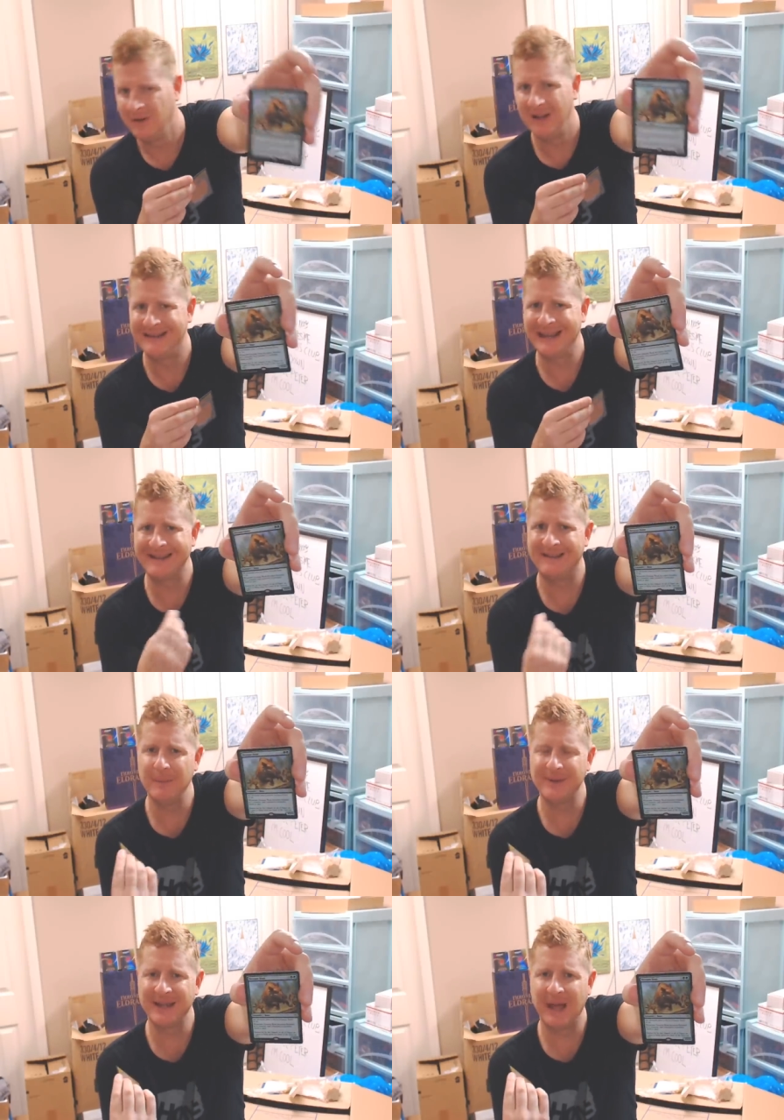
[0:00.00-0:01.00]
Is that the
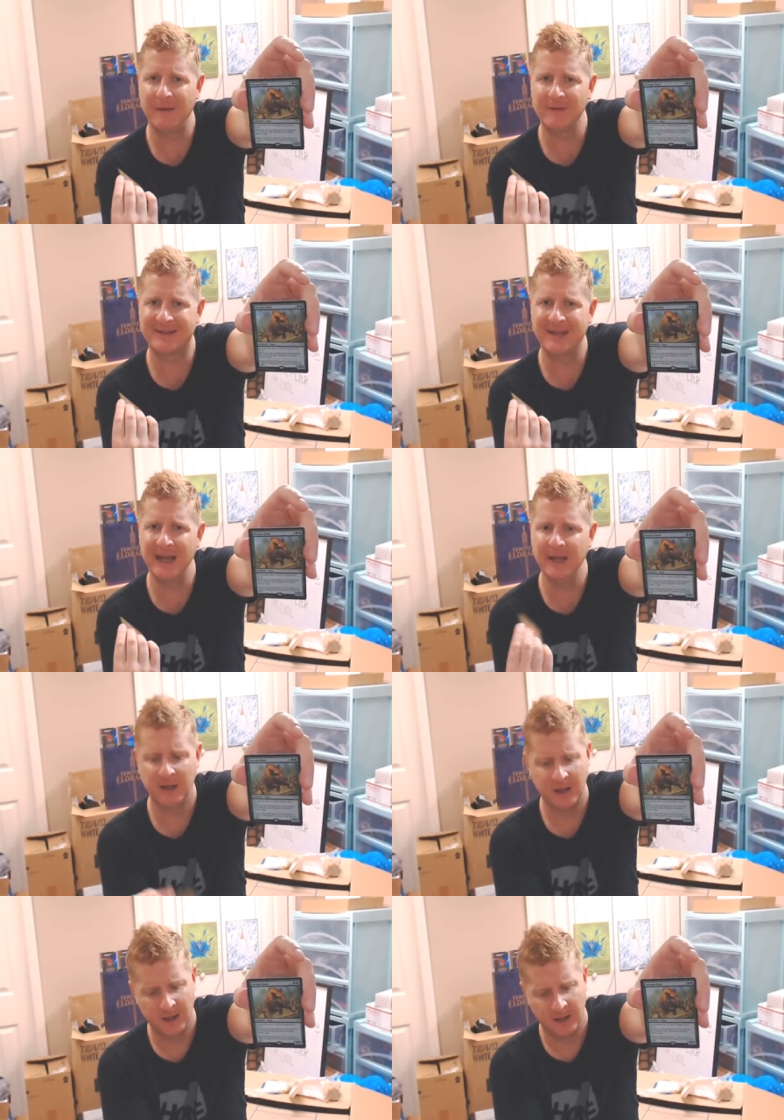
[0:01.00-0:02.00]
dumbest thing I've ever said?
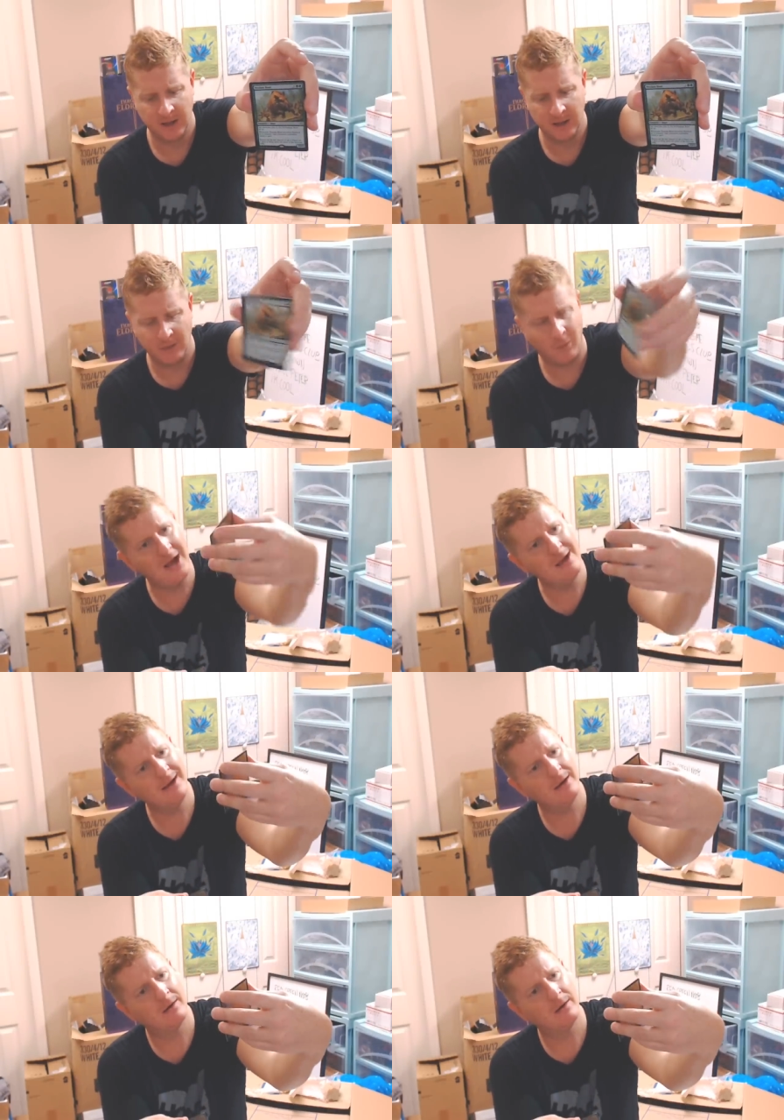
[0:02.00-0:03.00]
Why am I...